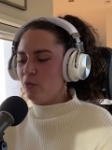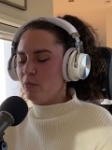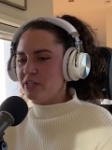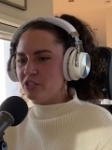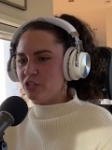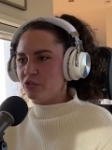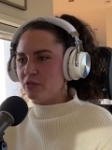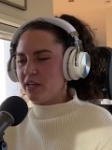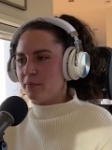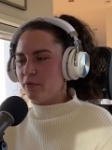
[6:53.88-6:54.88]
what we should do?
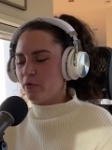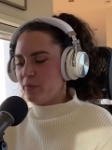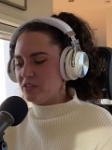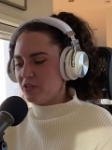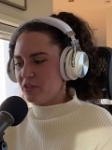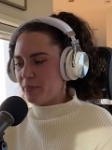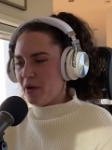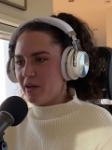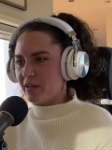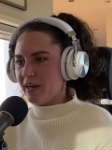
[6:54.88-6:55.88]
Like, before we start the
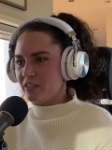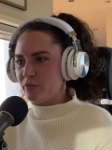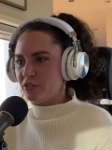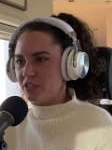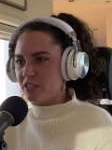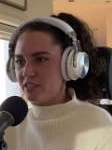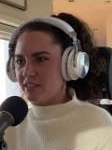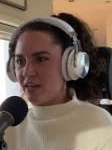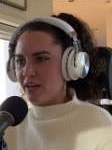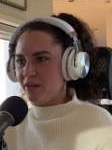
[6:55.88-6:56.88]
podcast, we should just
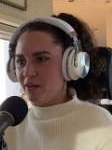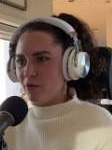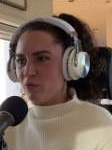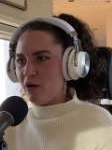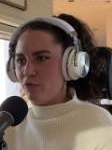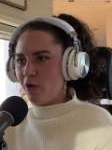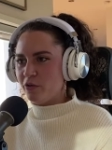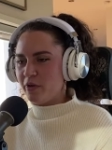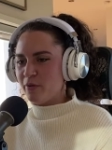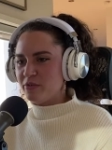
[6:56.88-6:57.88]
say Ralph
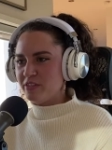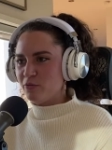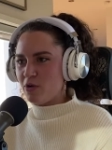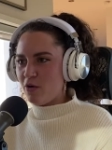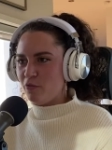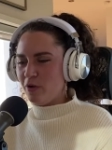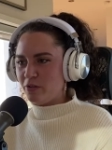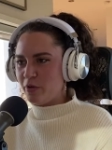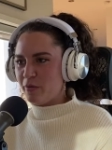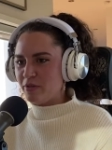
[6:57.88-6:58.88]
Waldo Emerson, Ralph
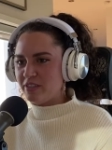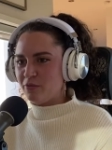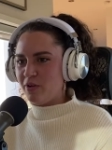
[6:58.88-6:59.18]
Waldo Emerson.